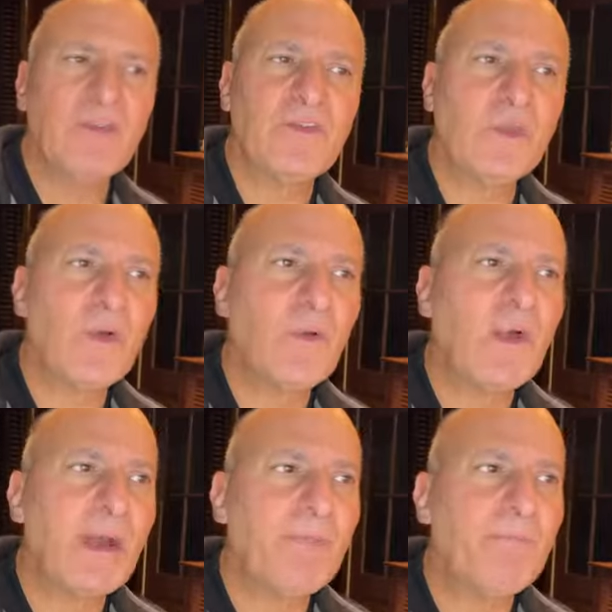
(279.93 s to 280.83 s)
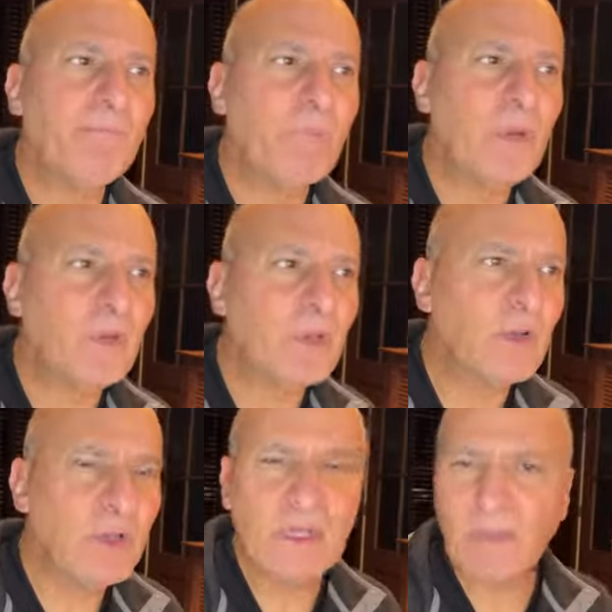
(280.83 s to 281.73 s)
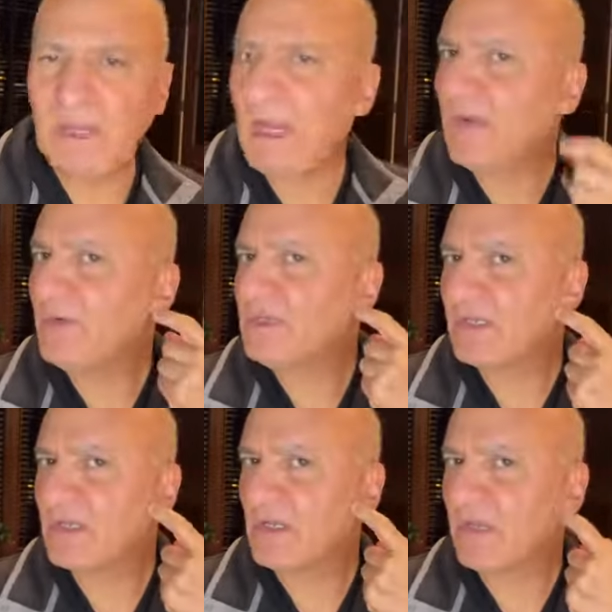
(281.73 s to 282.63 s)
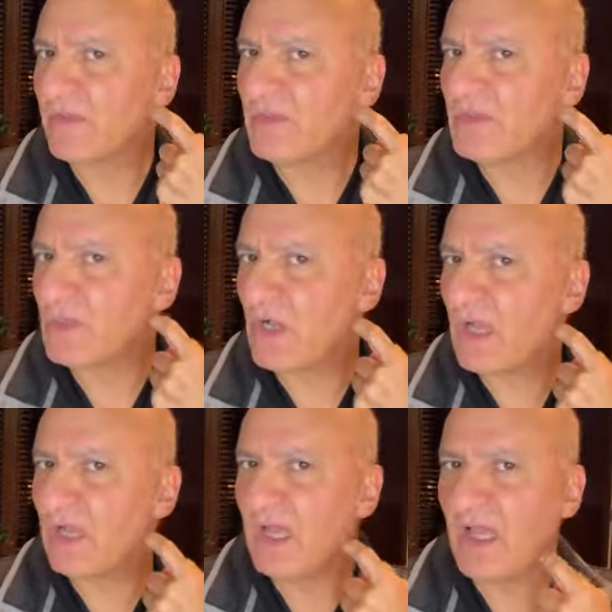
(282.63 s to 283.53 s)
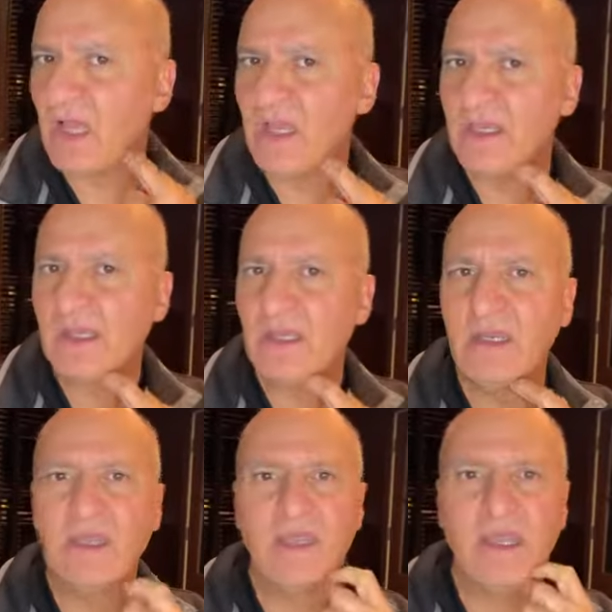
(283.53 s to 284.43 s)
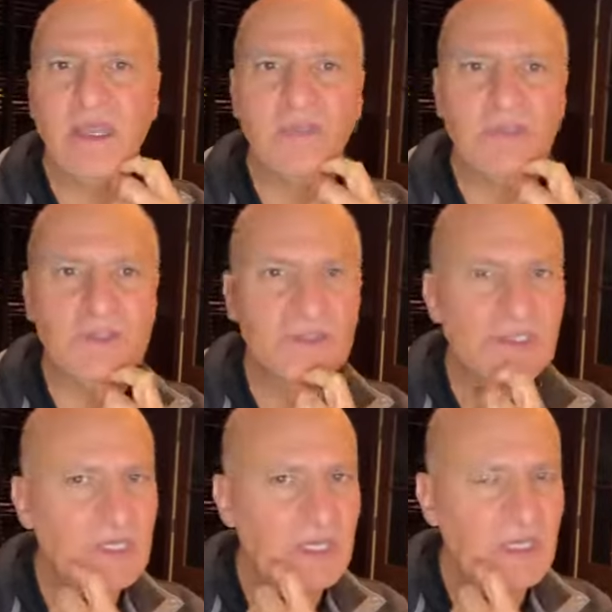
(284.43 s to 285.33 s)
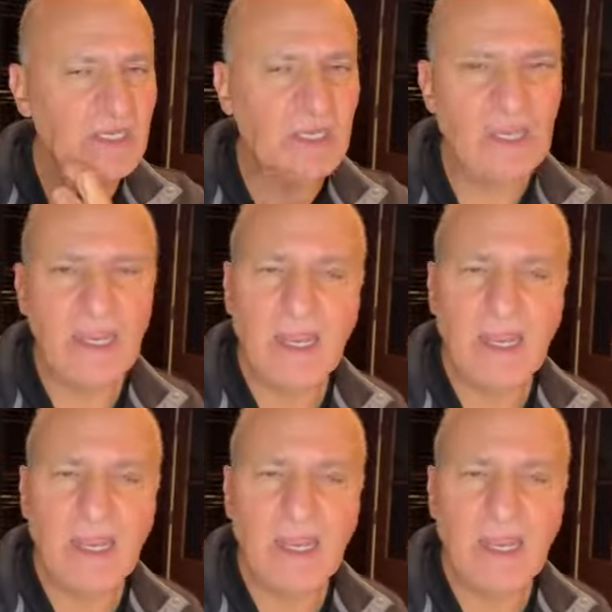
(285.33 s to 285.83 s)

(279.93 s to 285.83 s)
So we were learning about how to inject it along the jawline and the chin.